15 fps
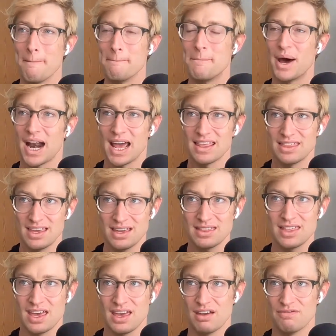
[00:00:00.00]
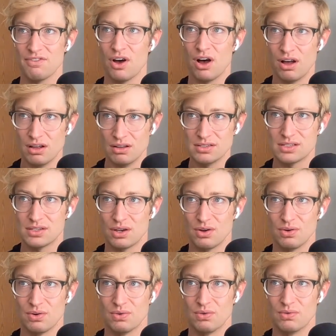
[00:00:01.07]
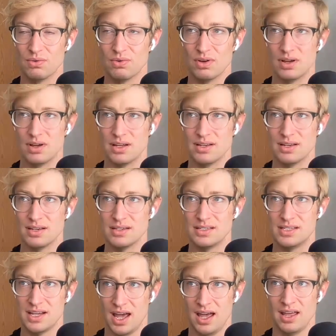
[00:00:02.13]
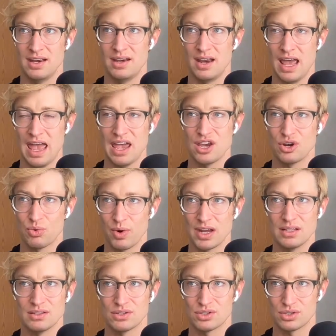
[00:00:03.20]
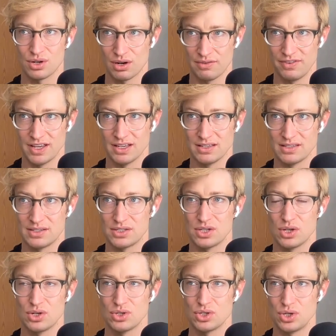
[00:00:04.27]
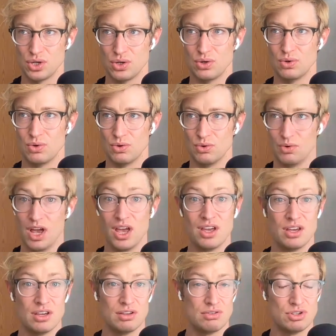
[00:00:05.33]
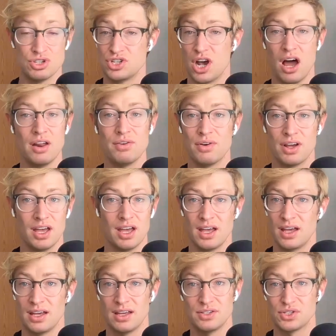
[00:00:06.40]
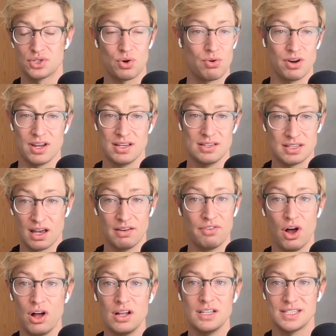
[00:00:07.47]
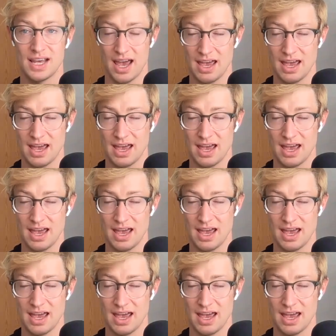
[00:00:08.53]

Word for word: but I think they have also done a great service to genre stories of all mm-hmm.